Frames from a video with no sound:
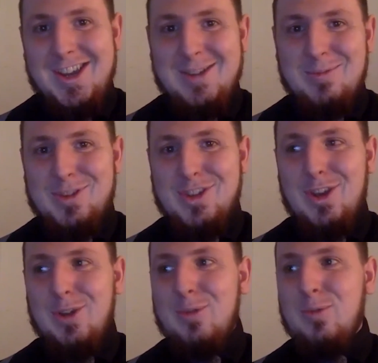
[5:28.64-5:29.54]

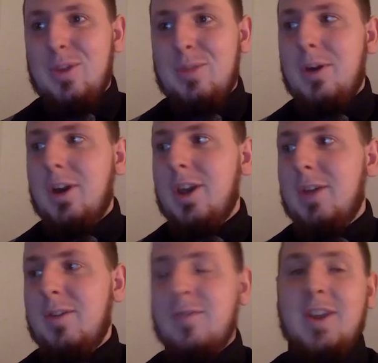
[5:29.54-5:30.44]
So with my
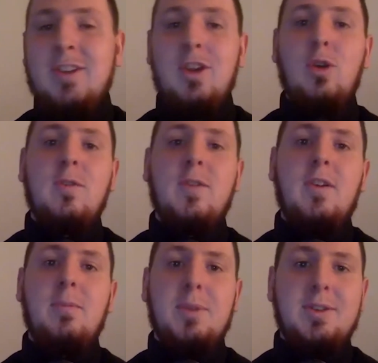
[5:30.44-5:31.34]
investor, who's
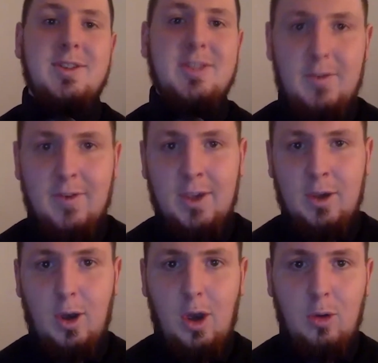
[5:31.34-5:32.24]
very business savvy,
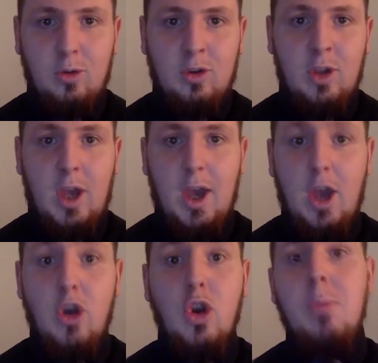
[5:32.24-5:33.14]
who owns a
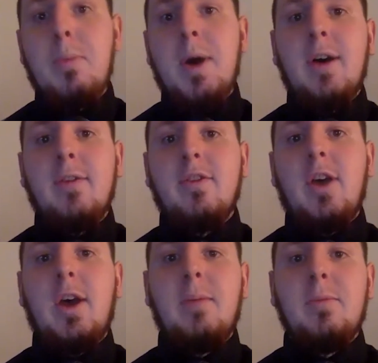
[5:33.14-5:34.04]
number of
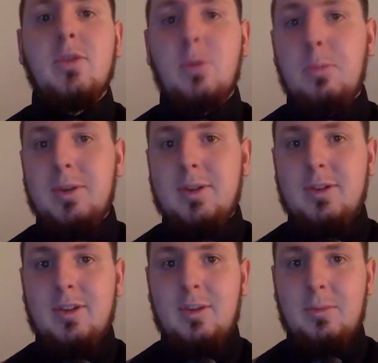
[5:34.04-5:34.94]
small
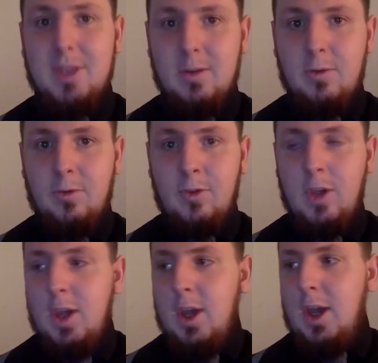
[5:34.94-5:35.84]
businesses himself,
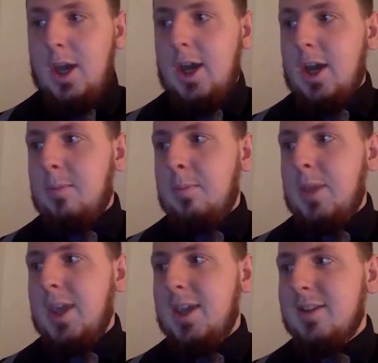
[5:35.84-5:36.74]

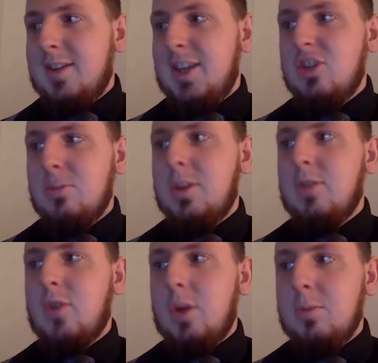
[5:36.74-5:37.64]
he's teaching me
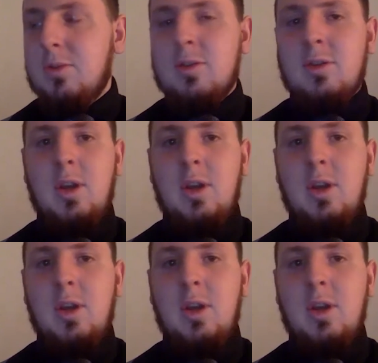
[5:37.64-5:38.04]
the ropes